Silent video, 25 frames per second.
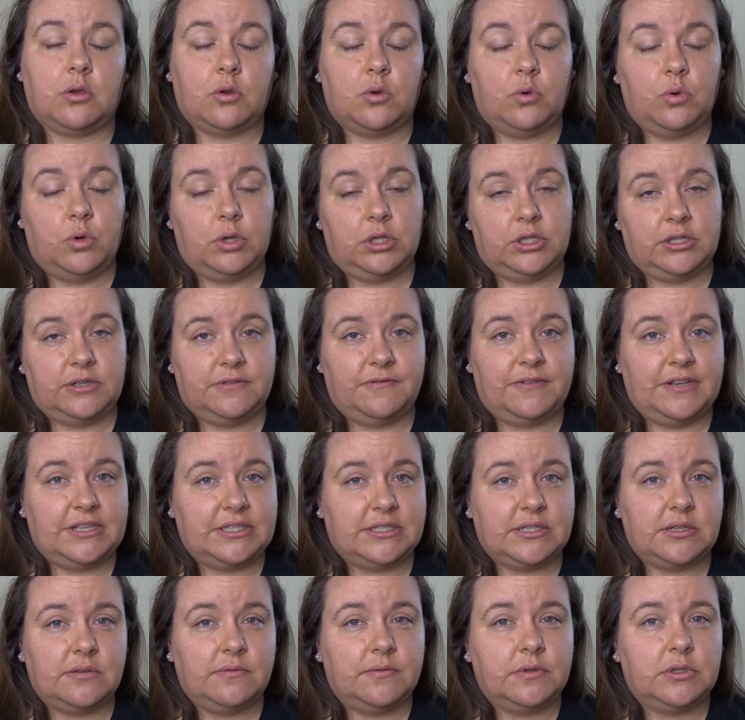quilt
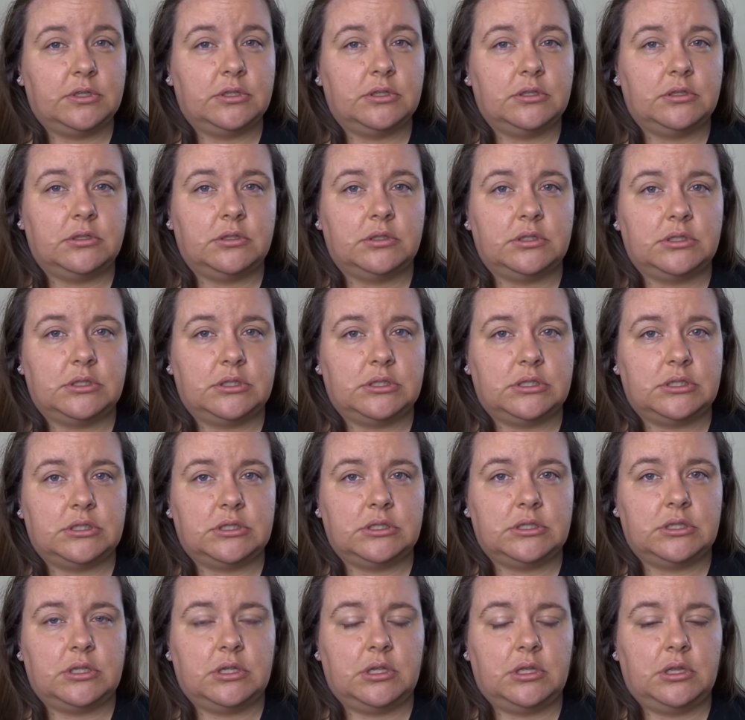
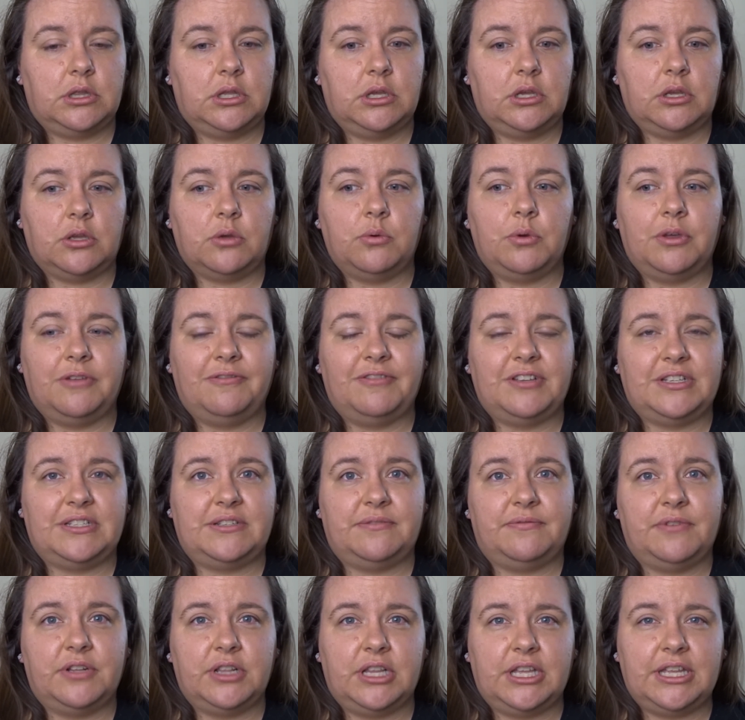festivals, the quilt
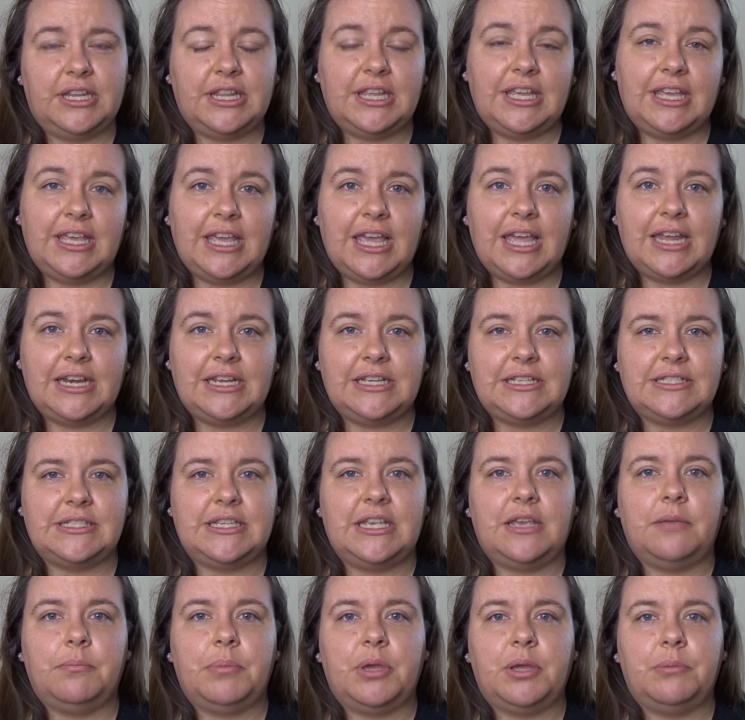festival at the NEC
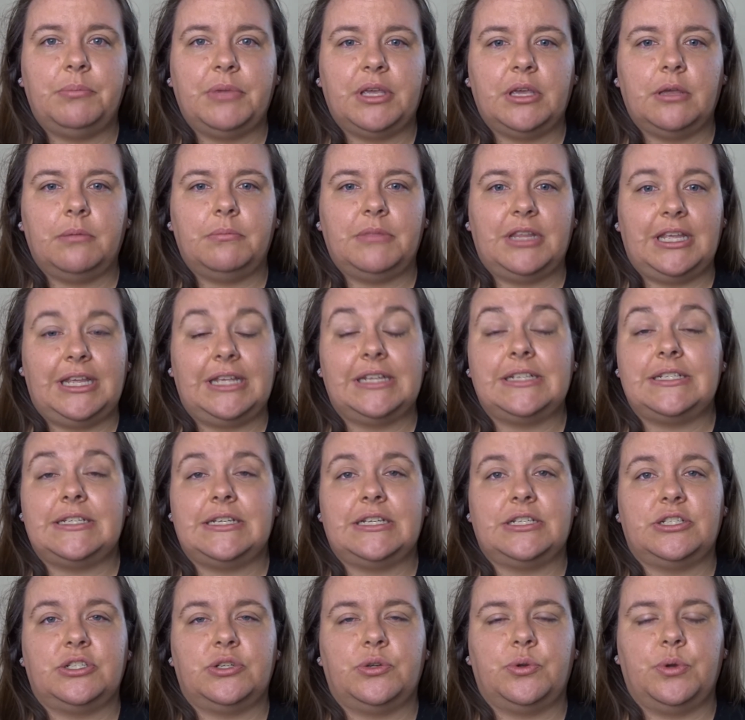at Birmingham, the
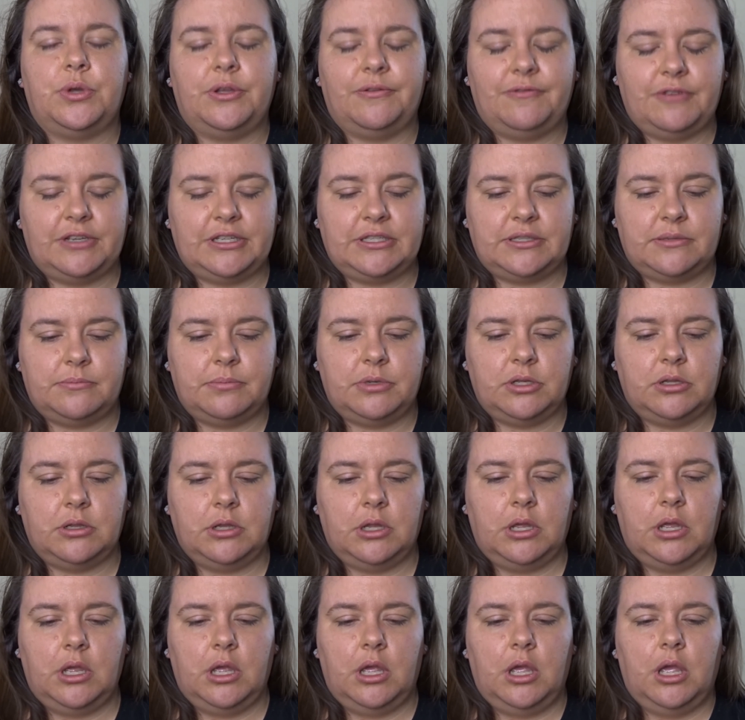International Quilt Festival,
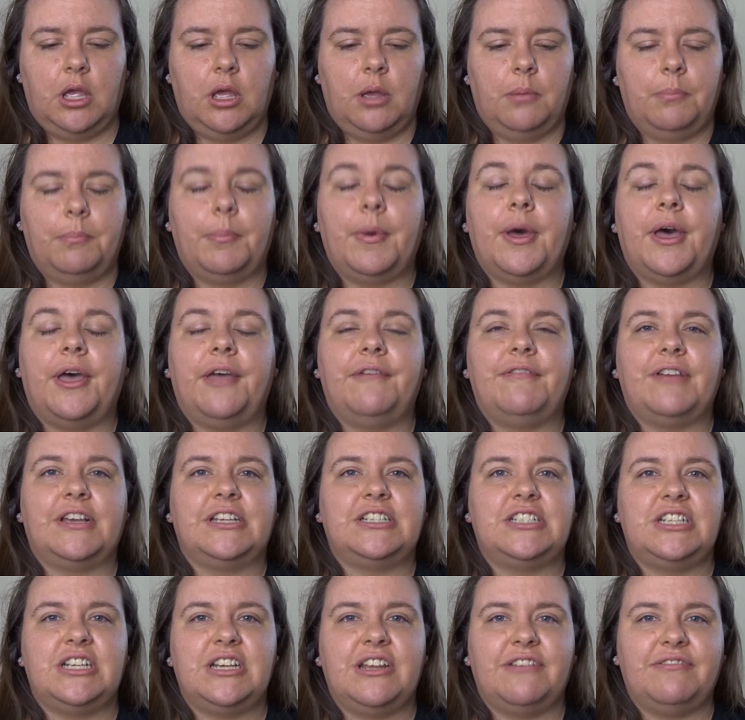but I've
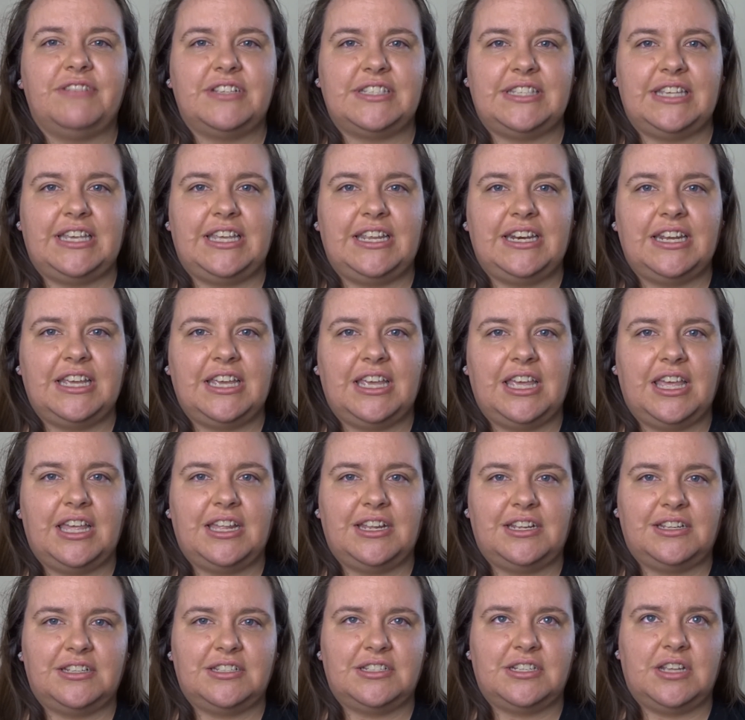actually never seen it,
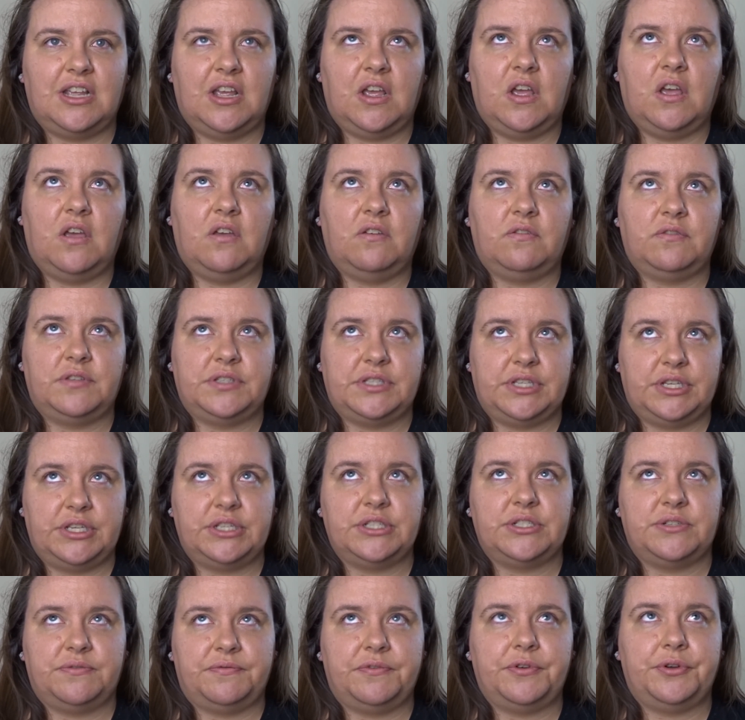and I've
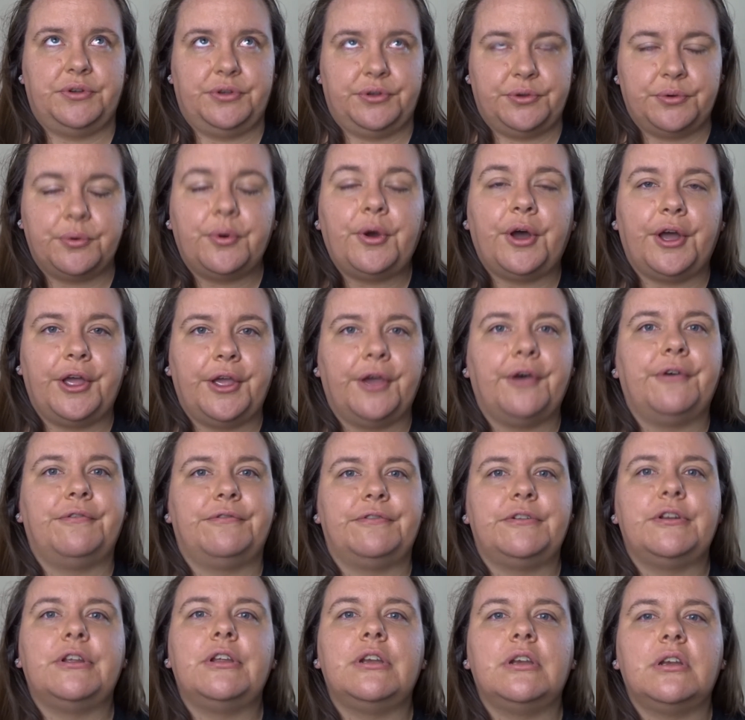searched for it quite
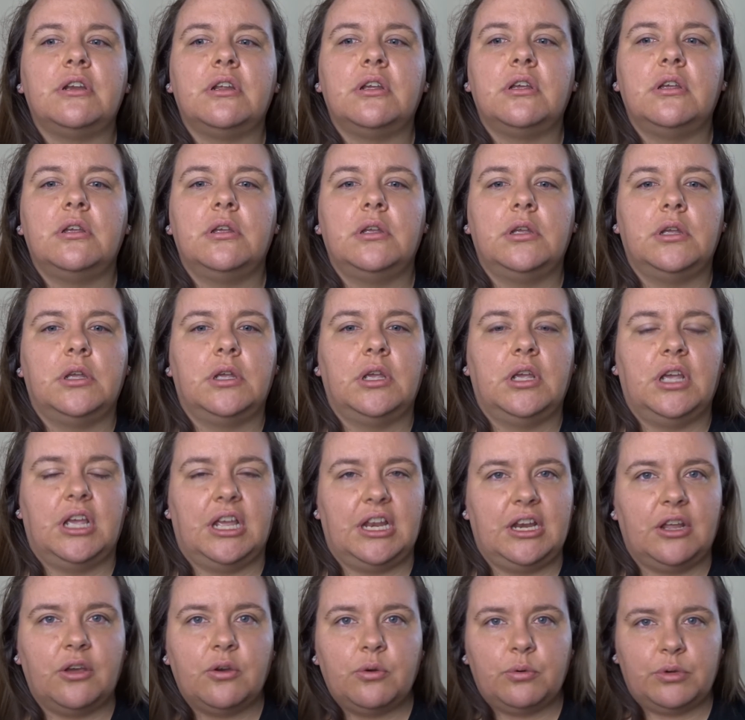often,
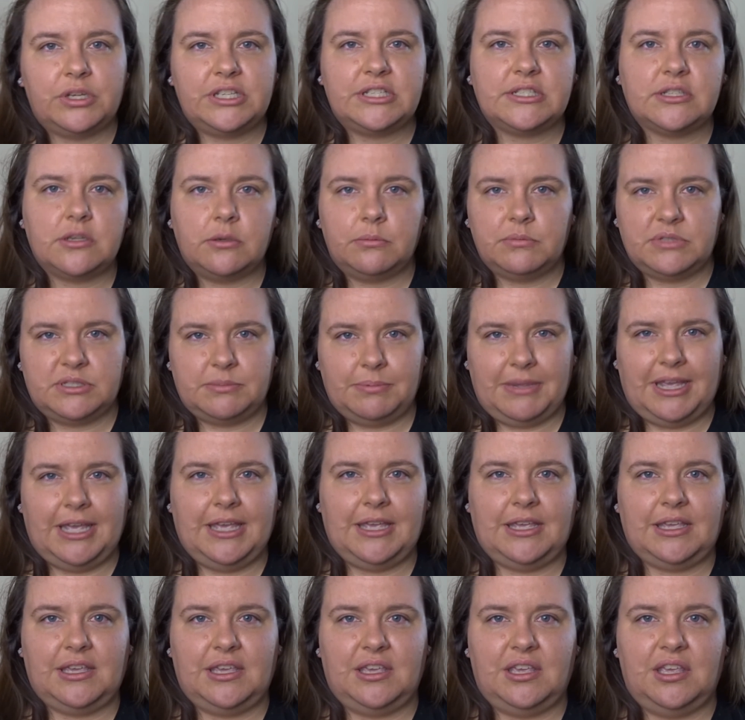and it always comes
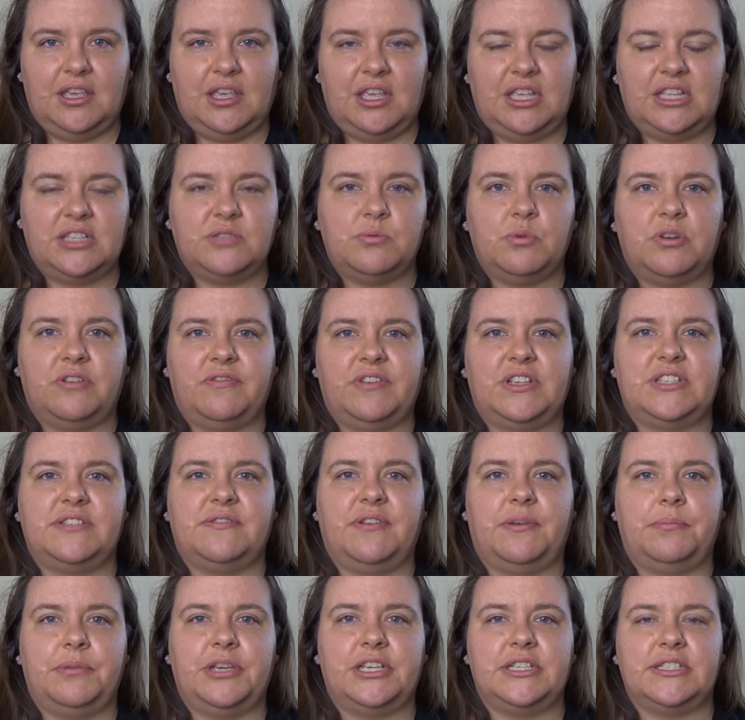back. It's one of those
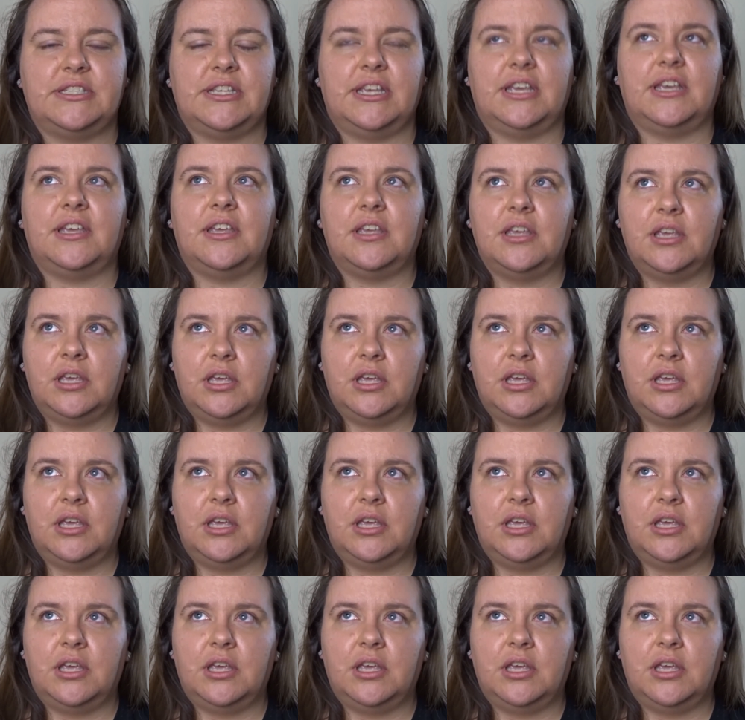fabrics that